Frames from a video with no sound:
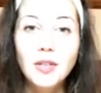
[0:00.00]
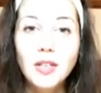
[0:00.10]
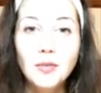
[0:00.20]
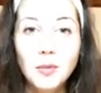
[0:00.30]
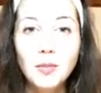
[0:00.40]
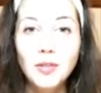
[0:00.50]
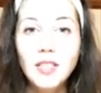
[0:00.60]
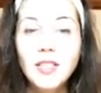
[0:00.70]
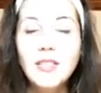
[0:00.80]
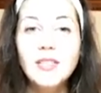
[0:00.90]
every
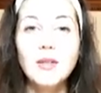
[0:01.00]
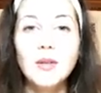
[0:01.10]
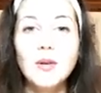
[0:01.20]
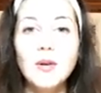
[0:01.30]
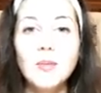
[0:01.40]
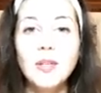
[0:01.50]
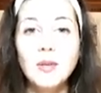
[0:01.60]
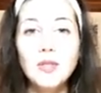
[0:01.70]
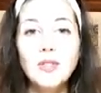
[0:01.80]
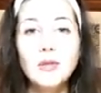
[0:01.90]
morning. But I
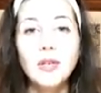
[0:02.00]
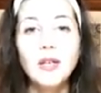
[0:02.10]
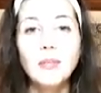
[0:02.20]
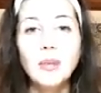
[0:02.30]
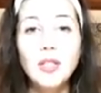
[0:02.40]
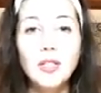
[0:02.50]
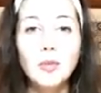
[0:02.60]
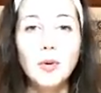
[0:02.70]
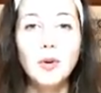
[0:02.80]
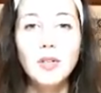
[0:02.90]
was doing beach
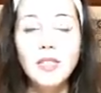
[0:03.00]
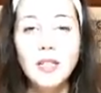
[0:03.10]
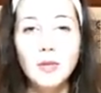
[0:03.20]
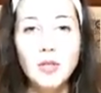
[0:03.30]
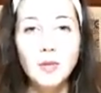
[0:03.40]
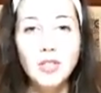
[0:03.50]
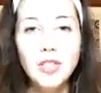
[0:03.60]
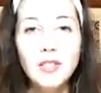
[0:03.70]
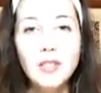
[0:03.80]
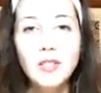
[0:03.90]
walks and I was
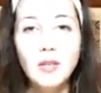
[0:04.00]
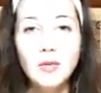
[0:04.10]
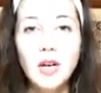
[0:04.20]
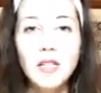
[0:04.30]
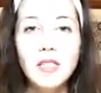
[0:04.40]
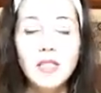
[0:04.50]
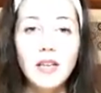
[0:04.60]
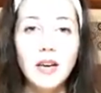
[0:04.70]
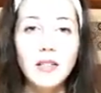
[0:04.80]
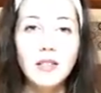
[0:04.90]
watching the sunrise
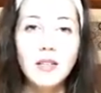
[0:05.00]
that